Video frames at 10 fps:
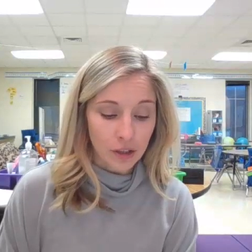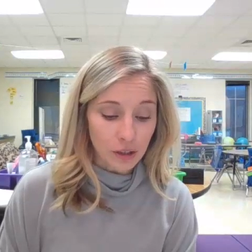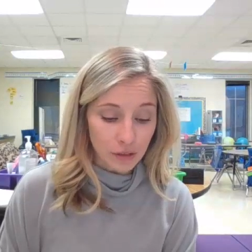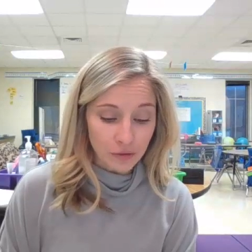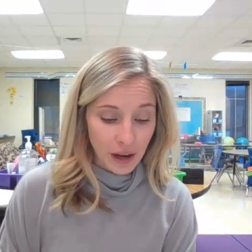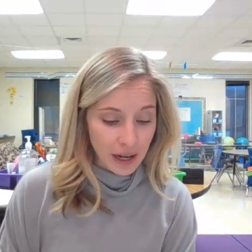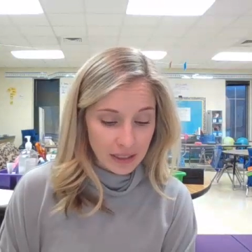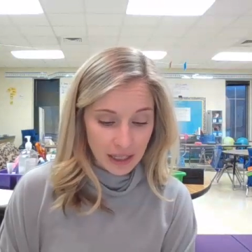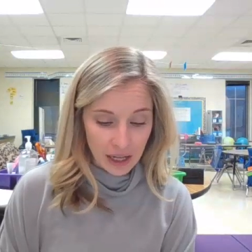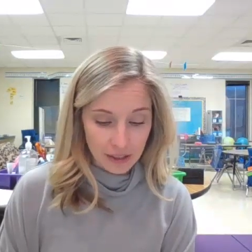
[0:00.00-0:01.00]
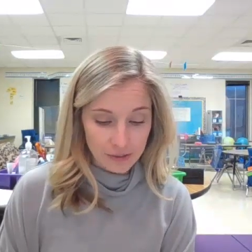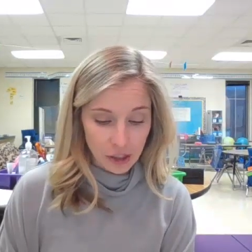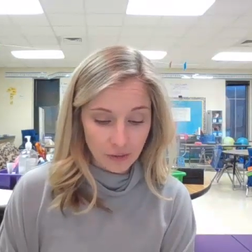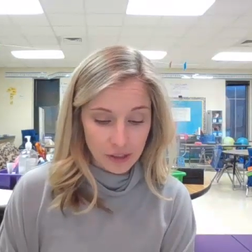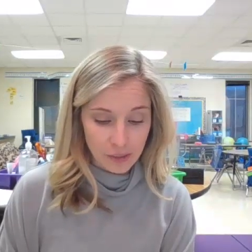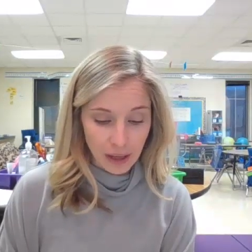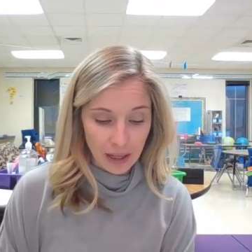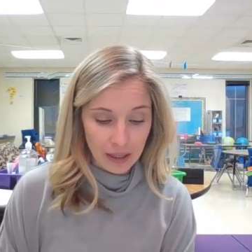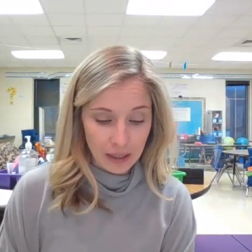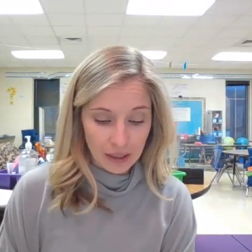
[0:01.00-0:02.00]
"You're a fine kind of
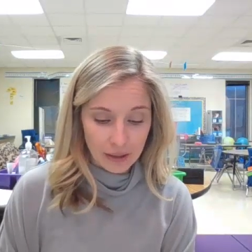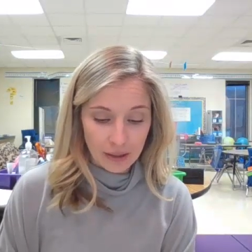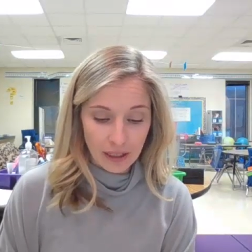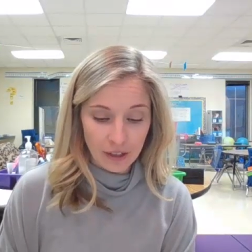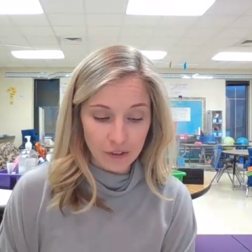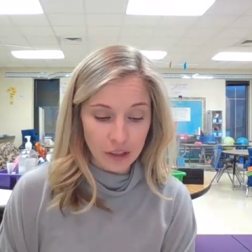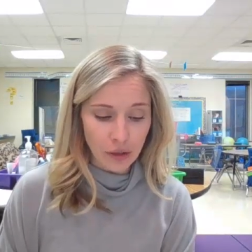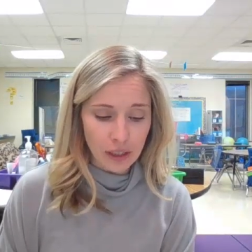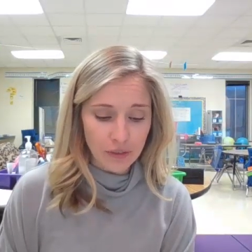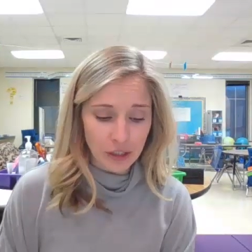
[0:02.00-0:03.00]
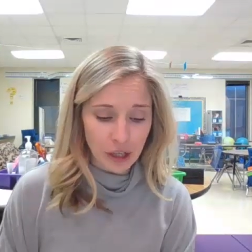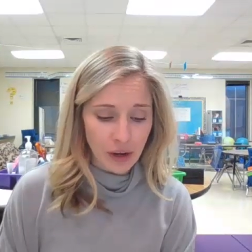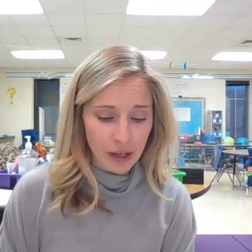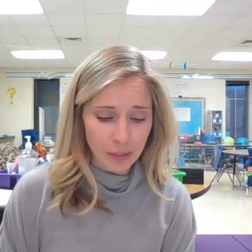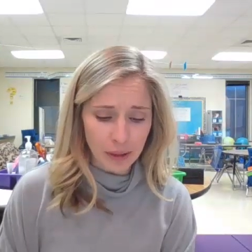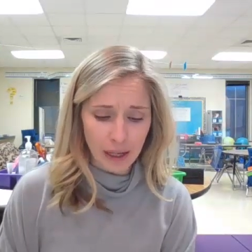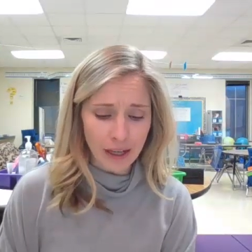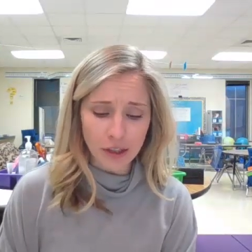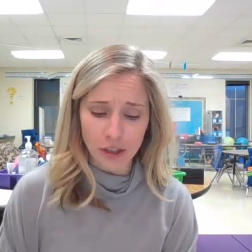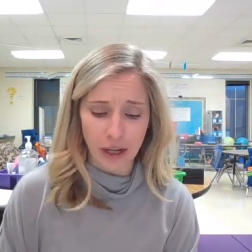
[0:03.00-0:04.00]
serviceman if you don't even know how to put an
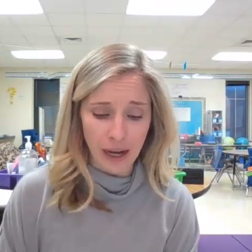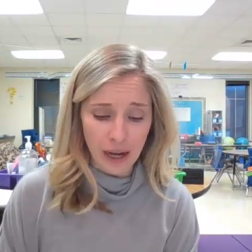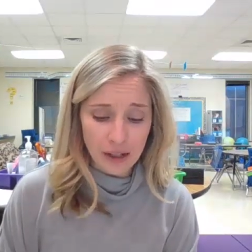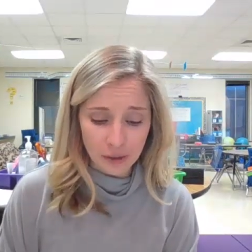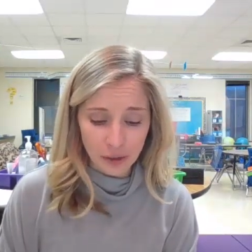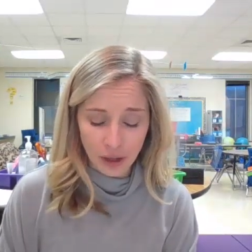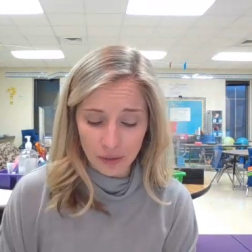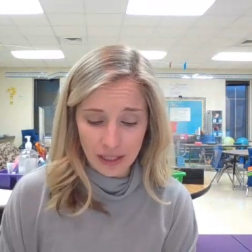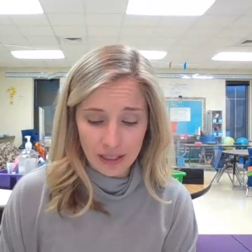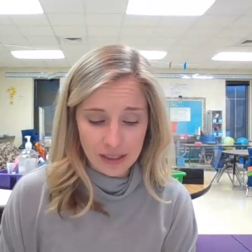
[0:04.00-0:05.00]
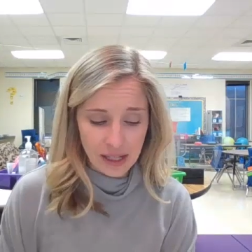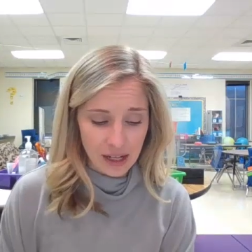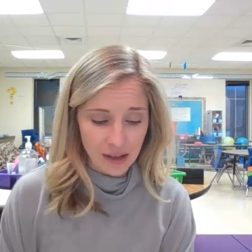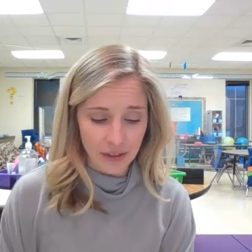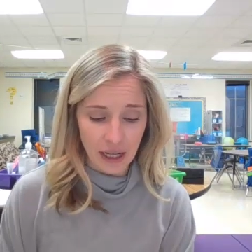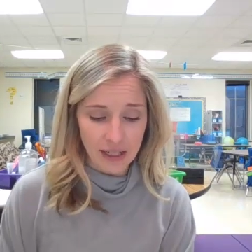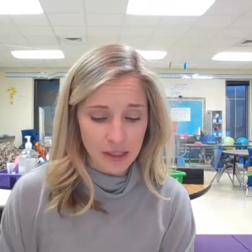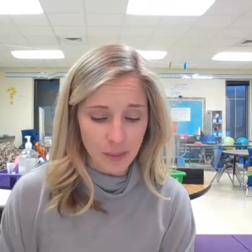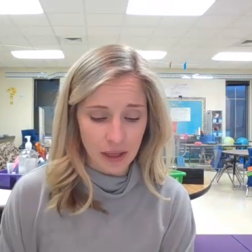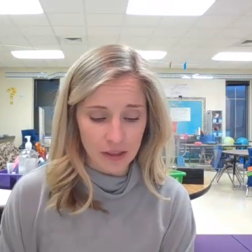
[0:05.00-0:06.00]
extra handle on the inside of an
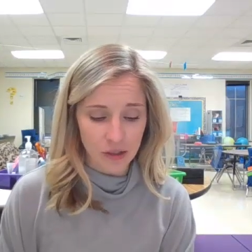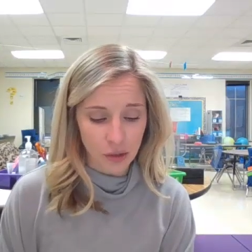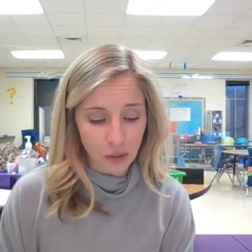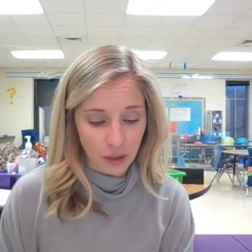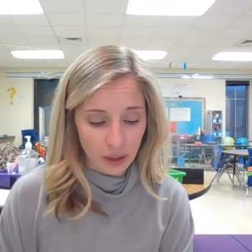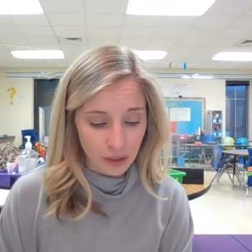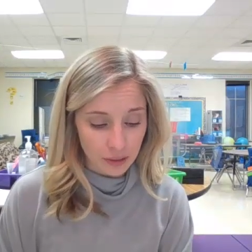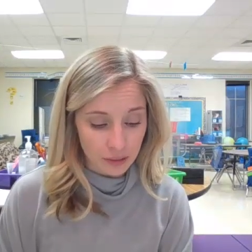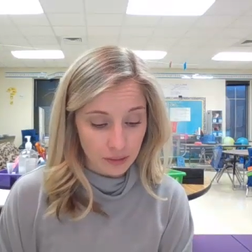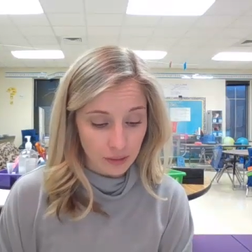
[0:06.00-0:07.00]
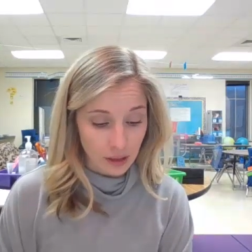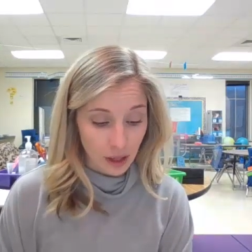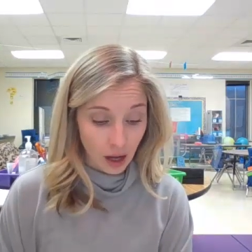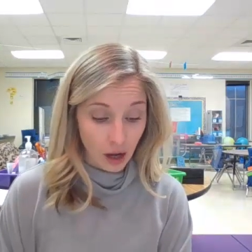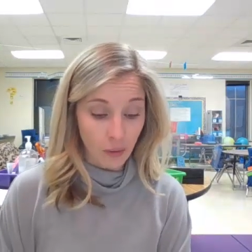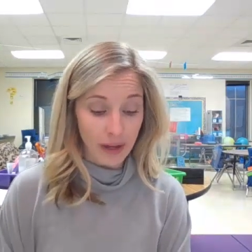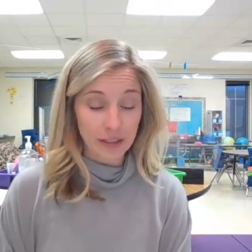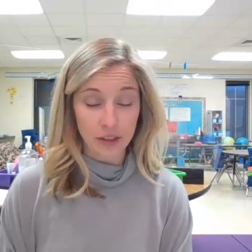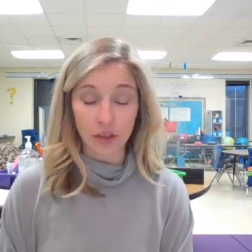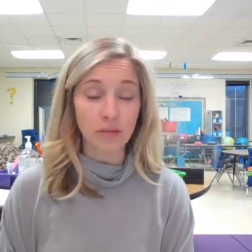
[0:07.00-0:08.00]
icebox door." "Oh,
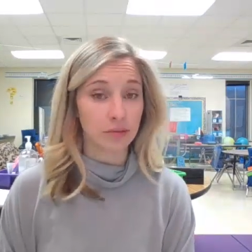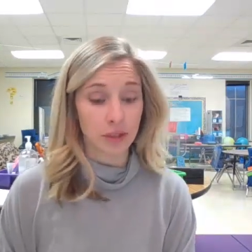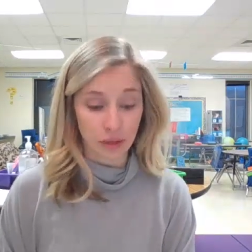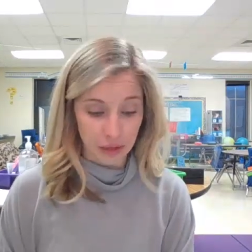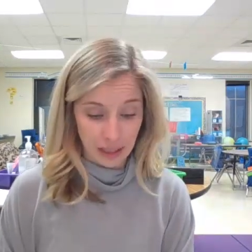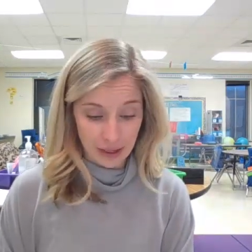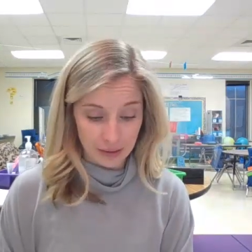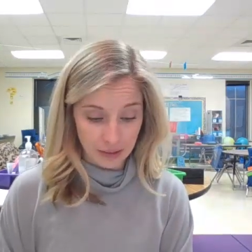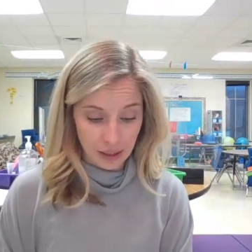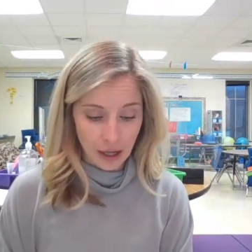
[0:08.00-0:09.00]
I don't I?